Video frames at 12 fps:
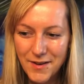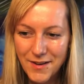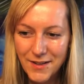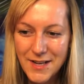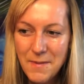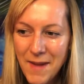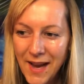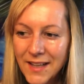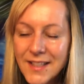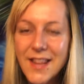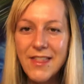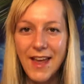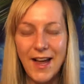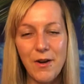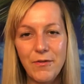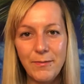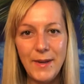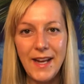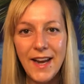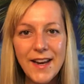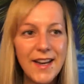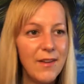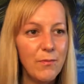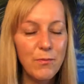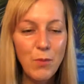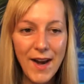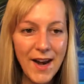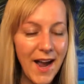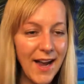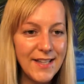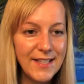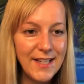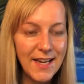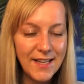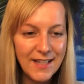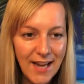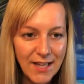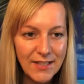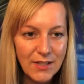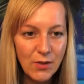demanded that of me. And when I said yes